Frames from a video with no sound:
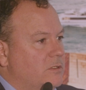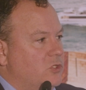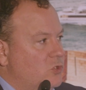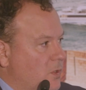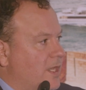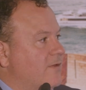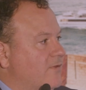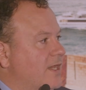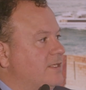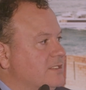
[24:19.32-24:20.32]
you have
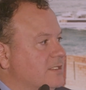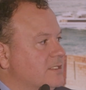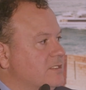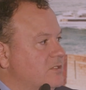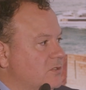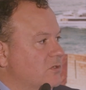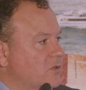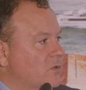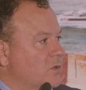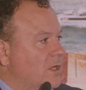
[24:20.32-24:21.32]
access
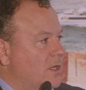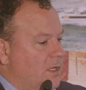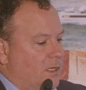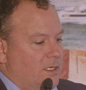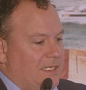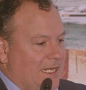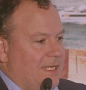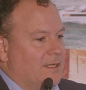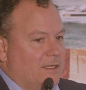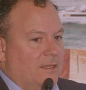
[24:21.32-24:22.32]
to
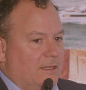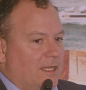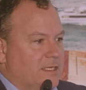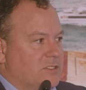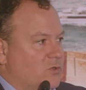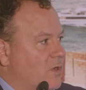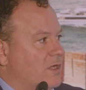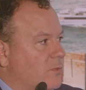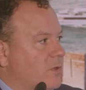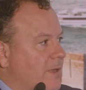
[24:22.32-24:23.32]
data that is
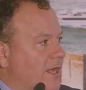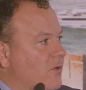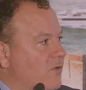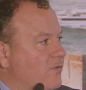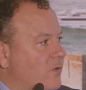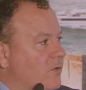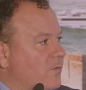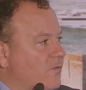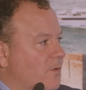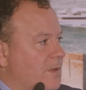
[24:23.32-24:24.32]
incredibly powerful
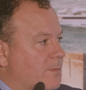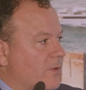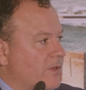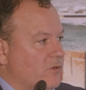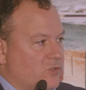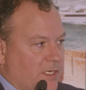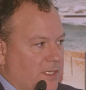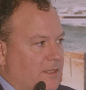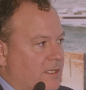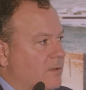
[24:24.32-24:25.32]
for people that are trying to
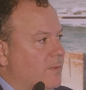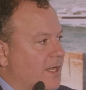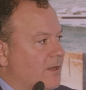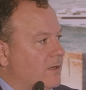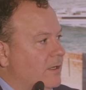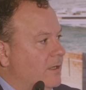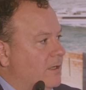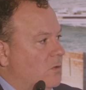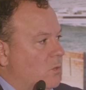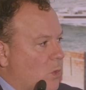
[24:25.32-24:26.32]
think about
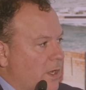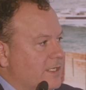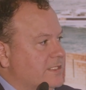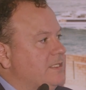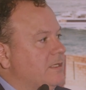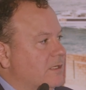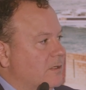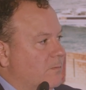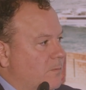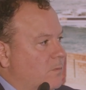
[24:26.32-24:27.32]
what is
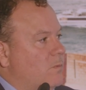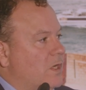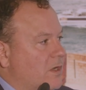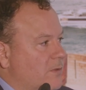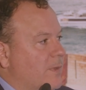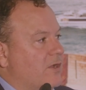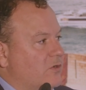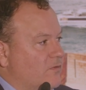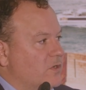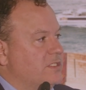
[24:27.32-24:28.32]
the, you know, the
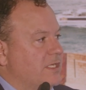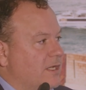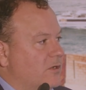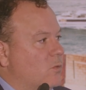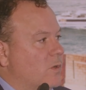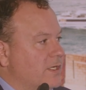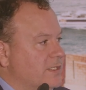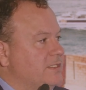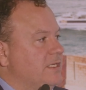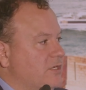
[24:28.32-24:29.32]
biodiversity angle, what
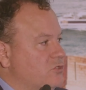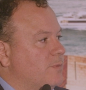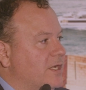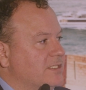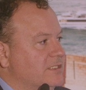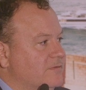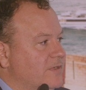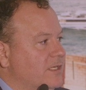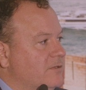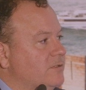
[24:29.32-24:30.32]
is the nature positive
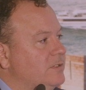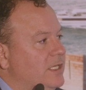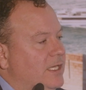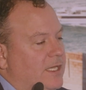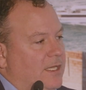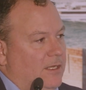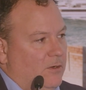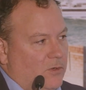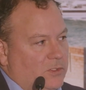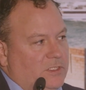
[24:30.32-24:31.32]
angle. And
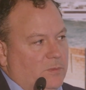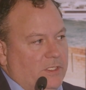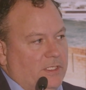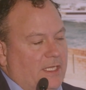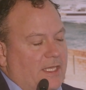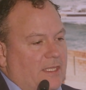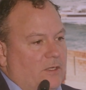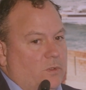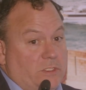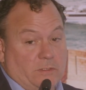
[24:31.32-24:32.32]
ultimately, I
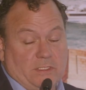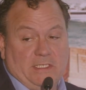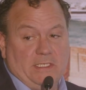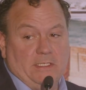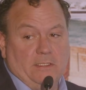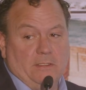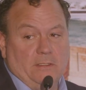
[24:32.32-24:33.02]
think what you'll see